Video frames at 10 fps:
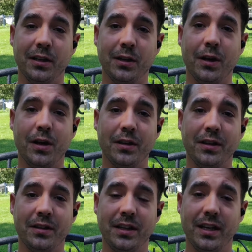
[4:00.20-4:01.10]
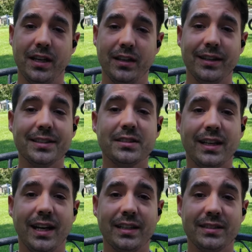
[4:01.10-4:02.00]
lawn this
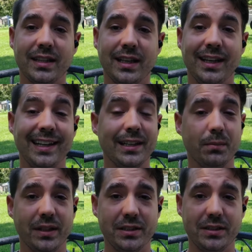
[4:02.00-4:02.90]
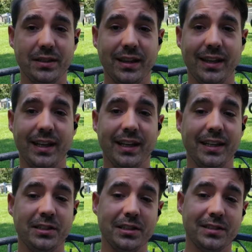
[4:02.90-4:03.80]
size and a budget that I
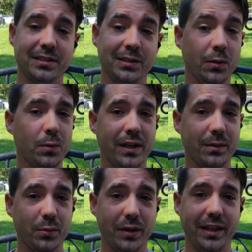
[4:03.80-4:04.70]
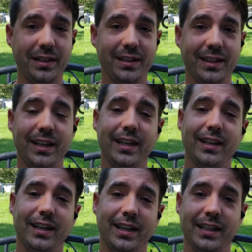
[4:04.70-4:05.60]
just don't want to break,
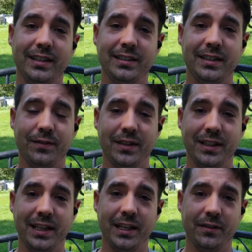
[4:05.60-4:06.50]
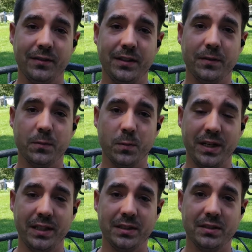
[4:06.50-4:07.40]
I definitely have different
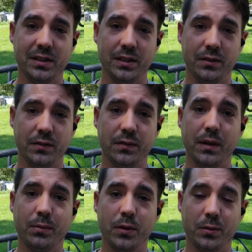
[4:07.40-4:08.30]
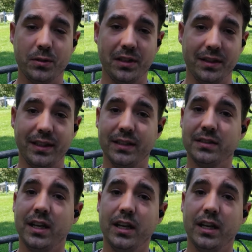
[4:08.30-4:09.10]
ways of approaching things.